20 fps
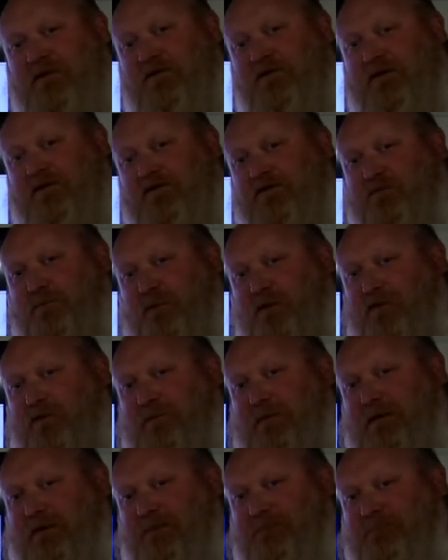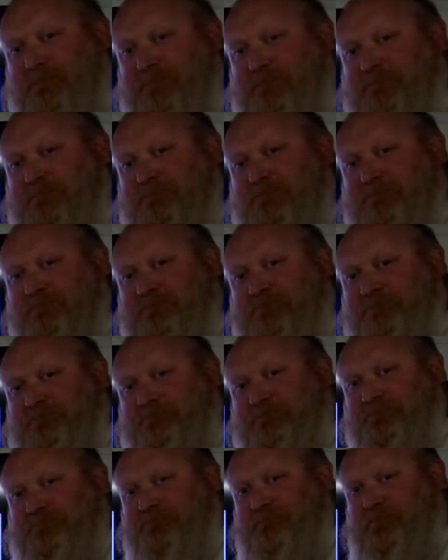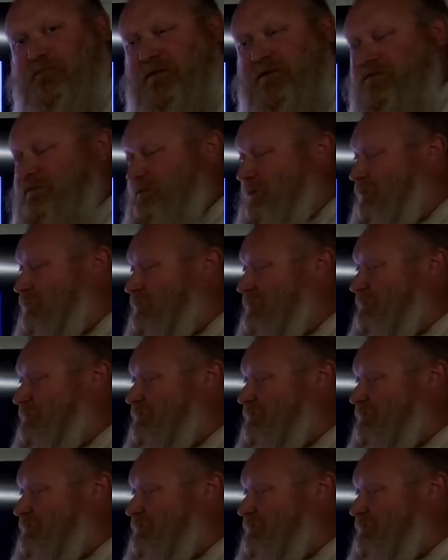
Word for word: you get your permit. So the